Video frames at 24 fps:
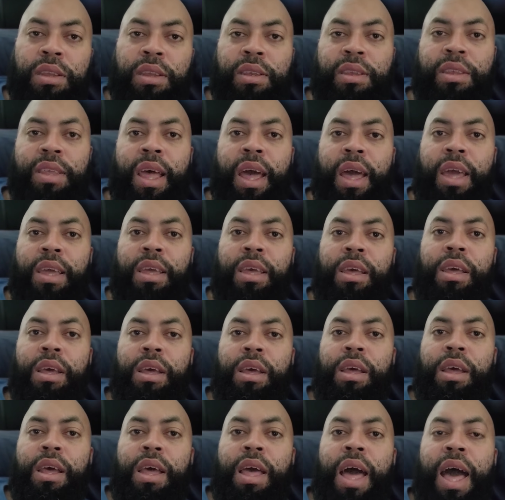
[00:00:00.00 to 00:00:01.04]
It's like
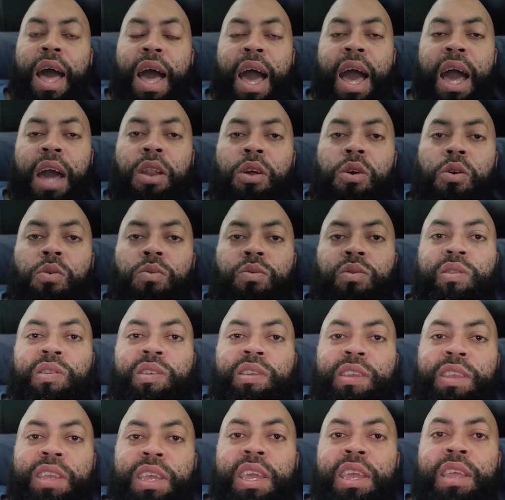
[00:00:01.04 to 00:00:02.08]
I don't
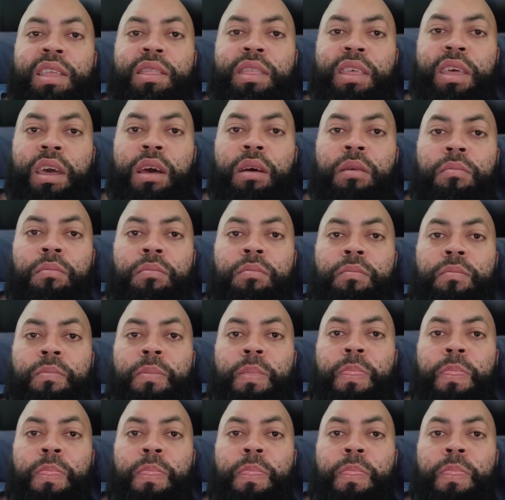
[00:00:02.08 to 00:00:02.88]
see them.